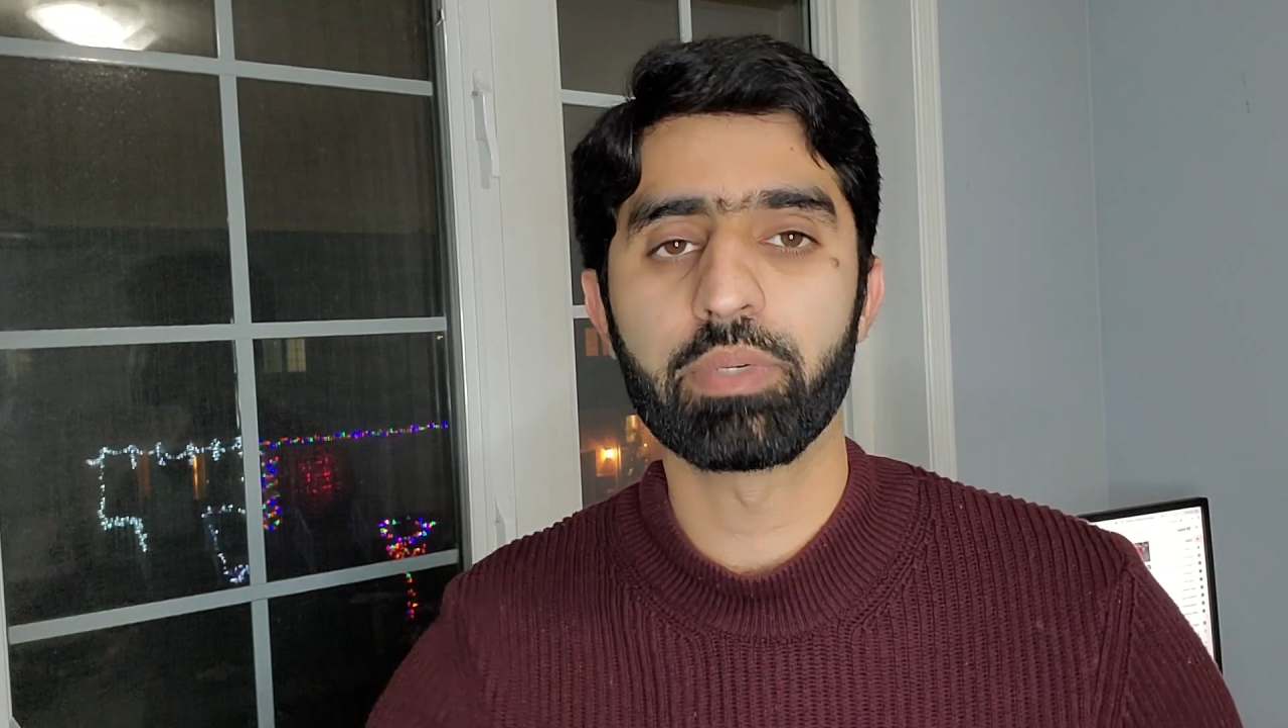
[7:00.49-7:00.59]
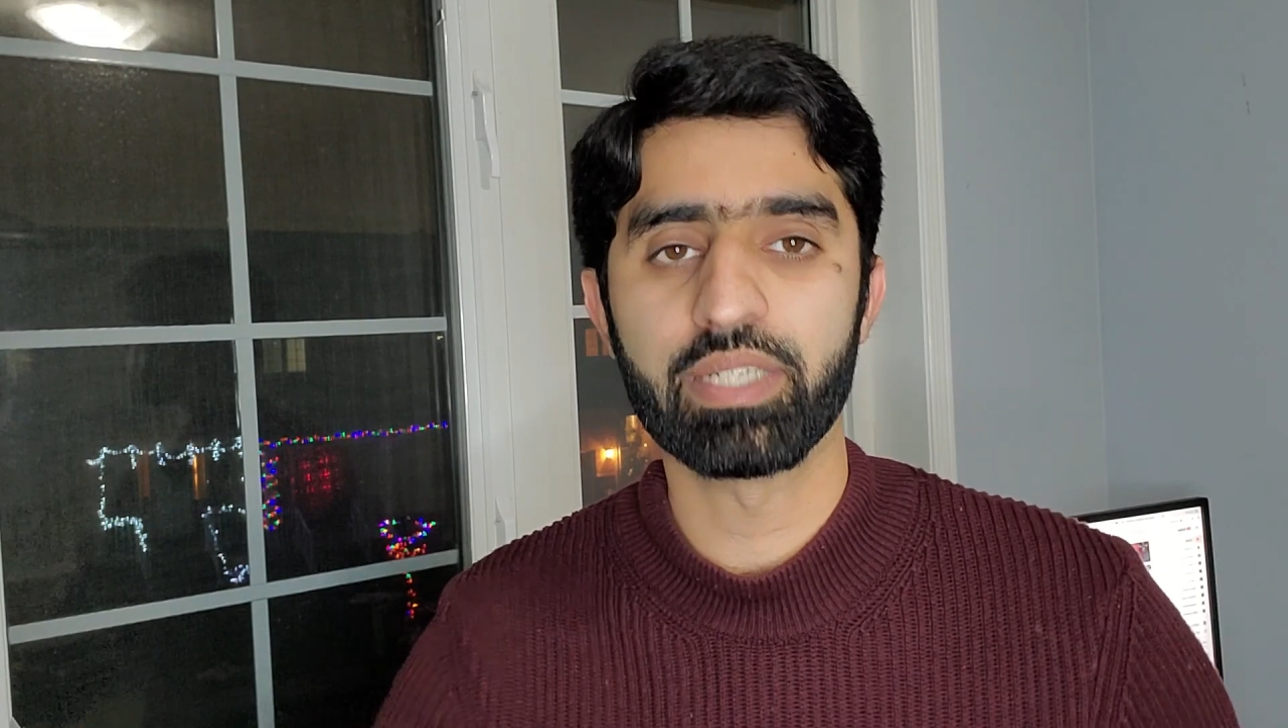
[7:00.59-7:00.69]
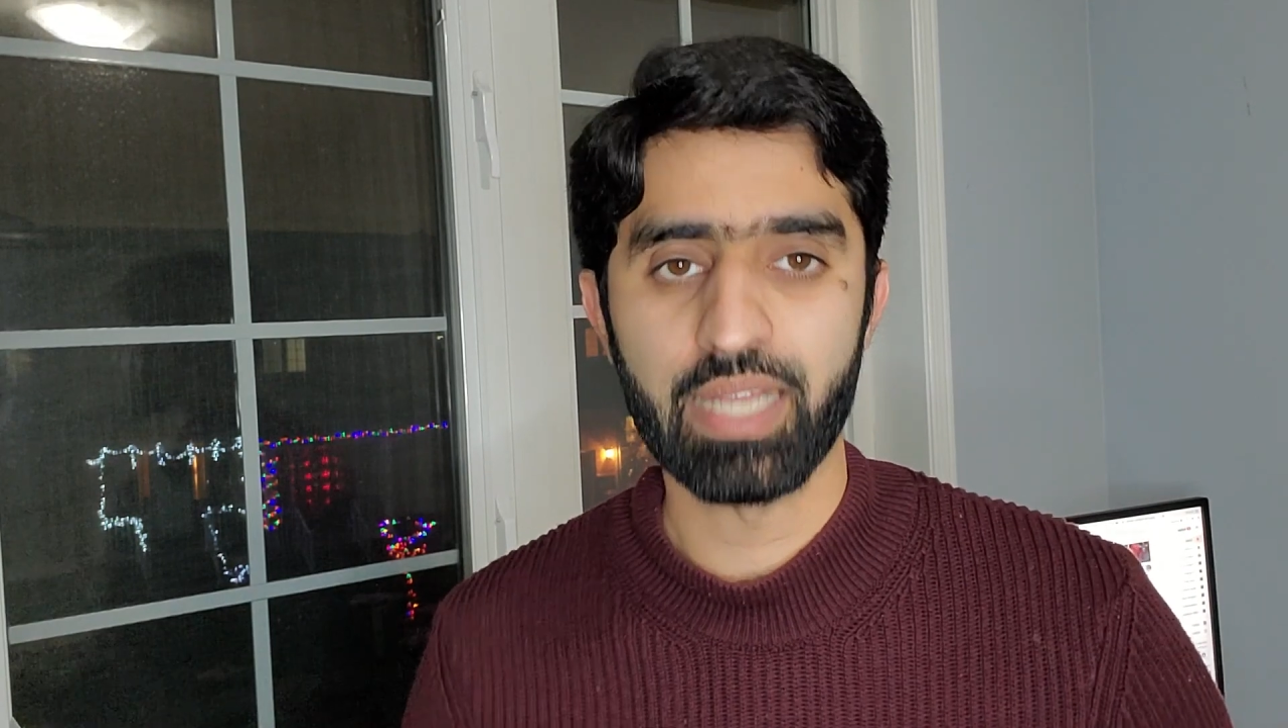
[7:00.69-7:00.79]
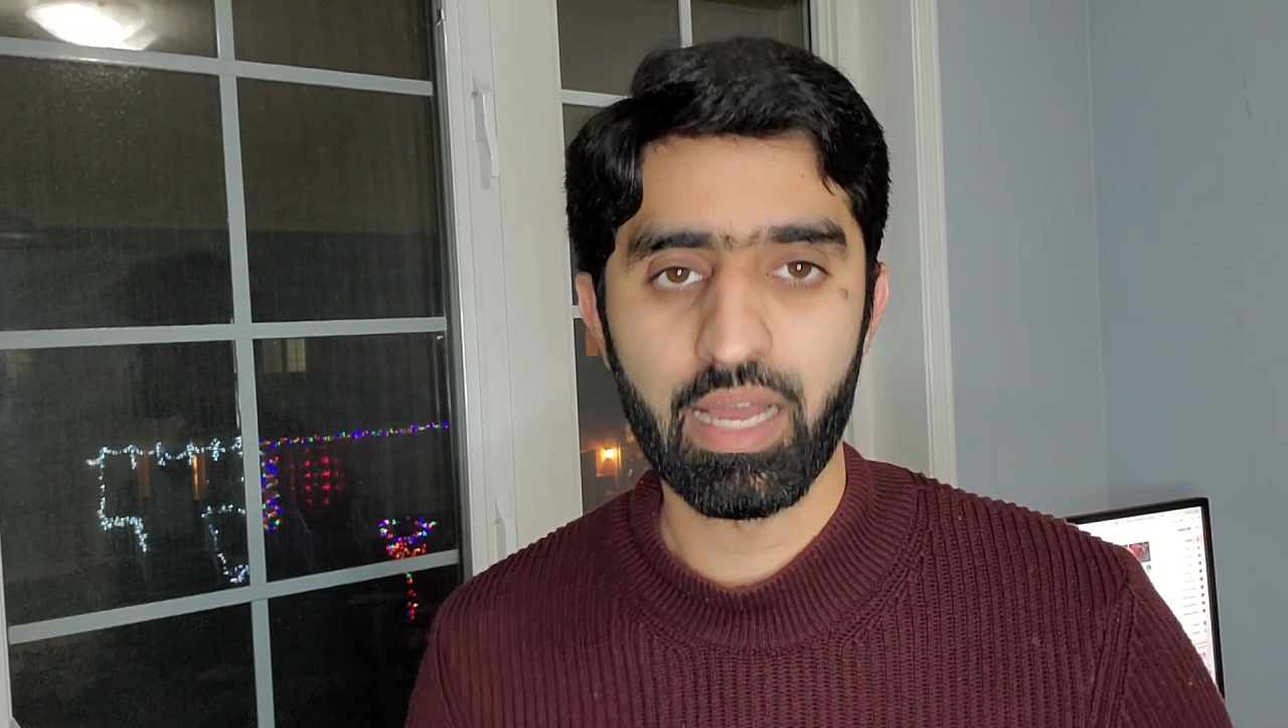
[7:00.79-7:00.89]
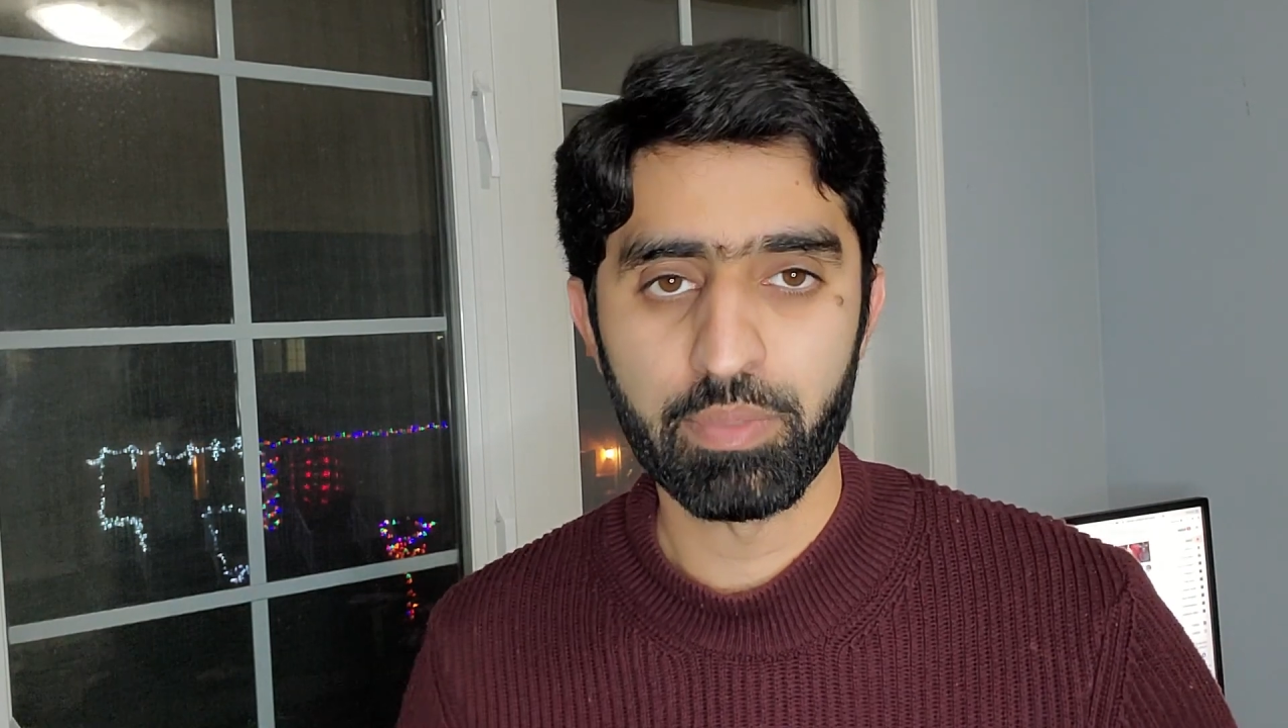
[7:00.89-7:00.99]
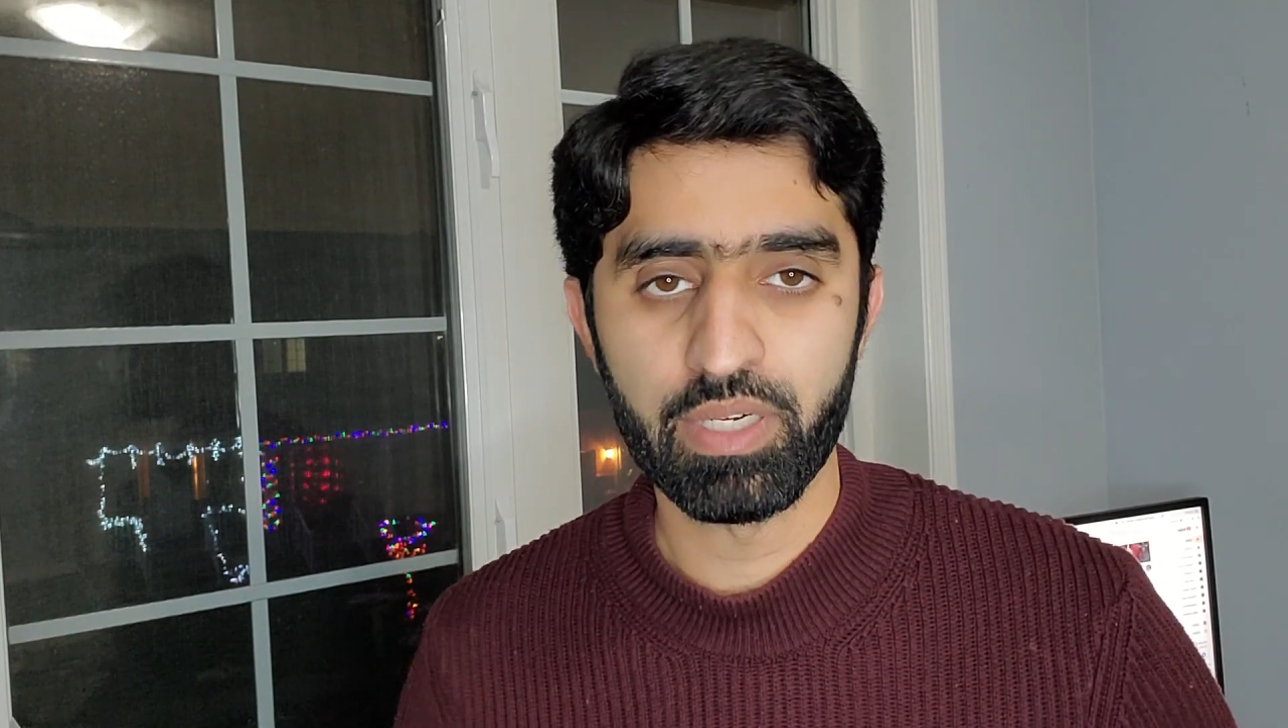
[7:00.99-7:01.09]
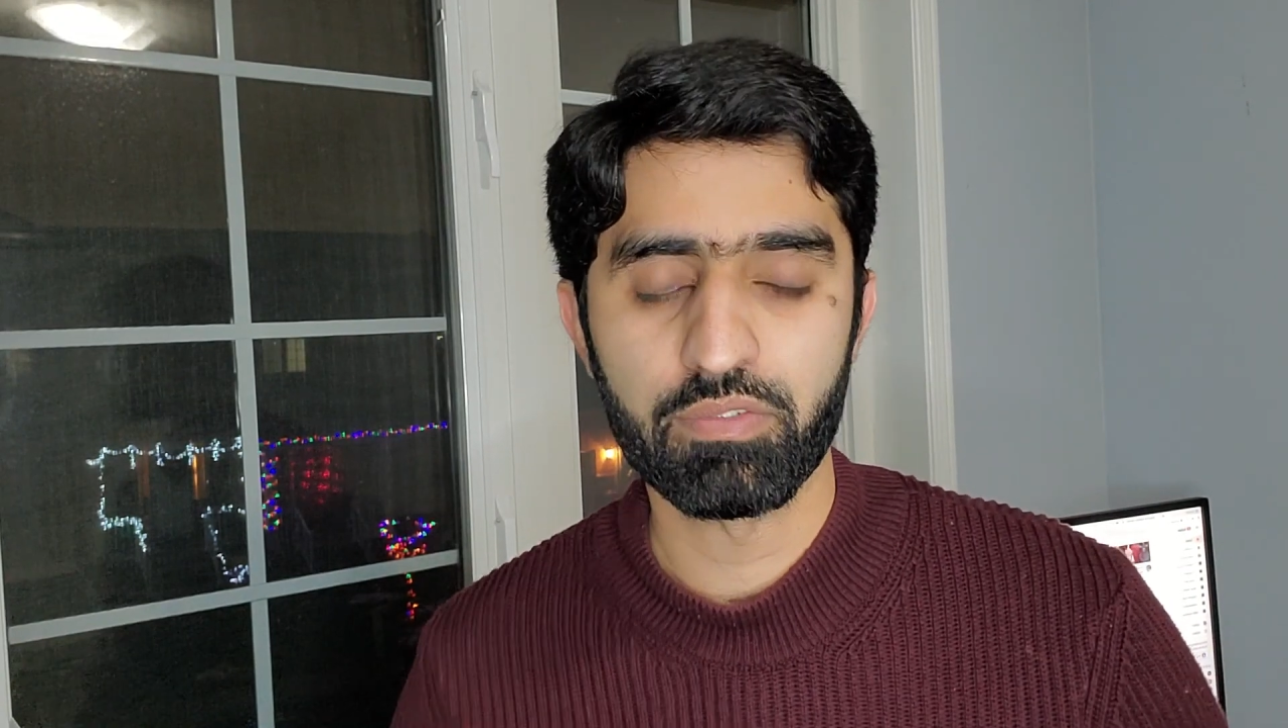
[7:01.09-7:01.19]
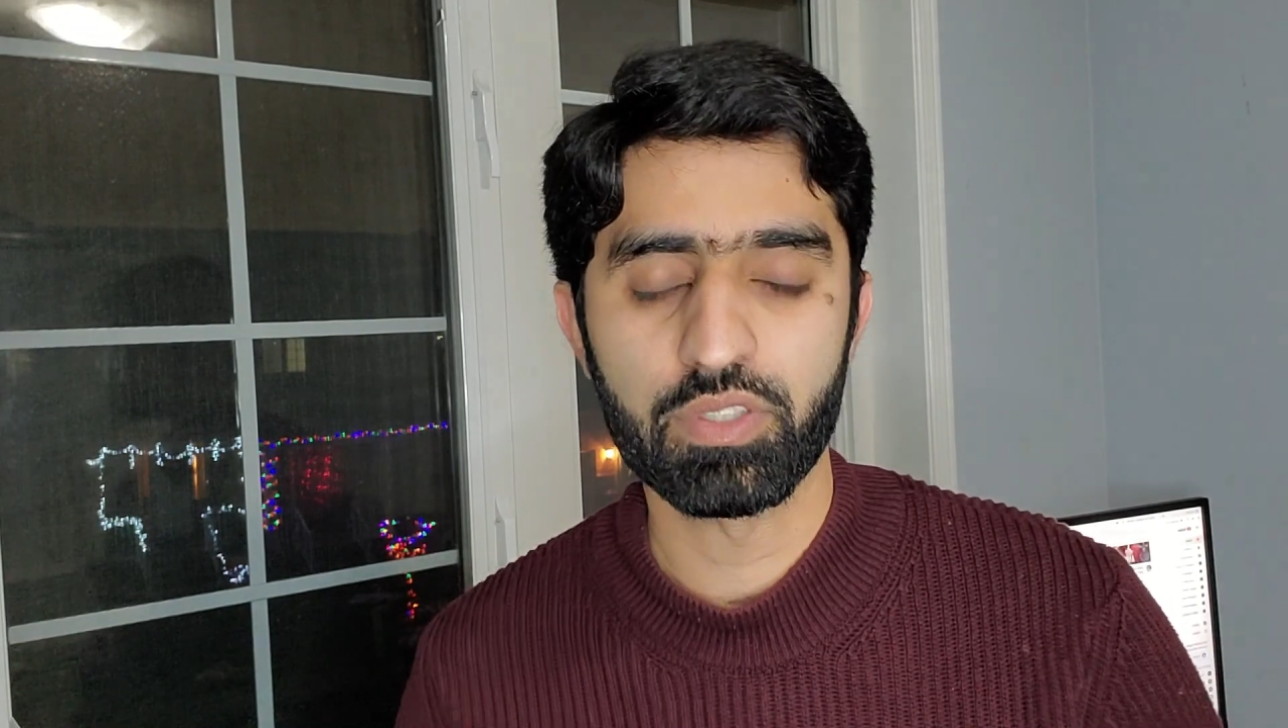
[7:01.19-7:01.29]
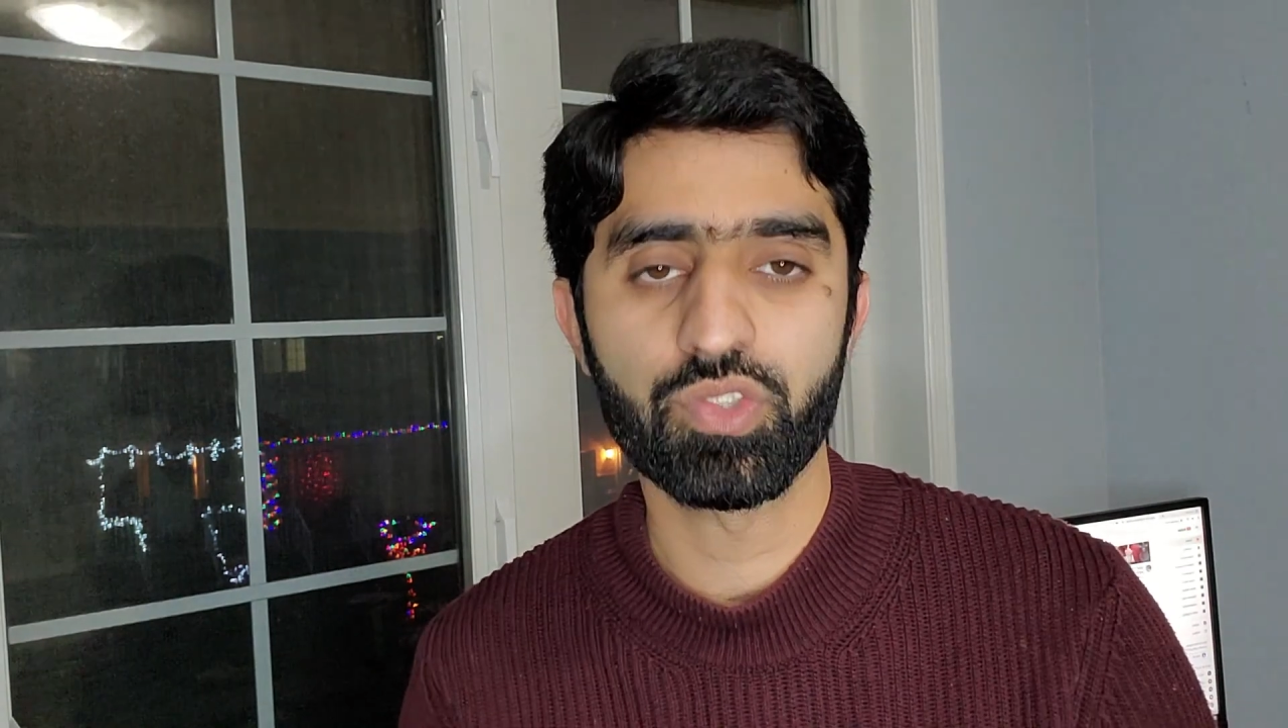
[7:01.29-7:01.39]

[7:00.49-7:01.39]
but it happened after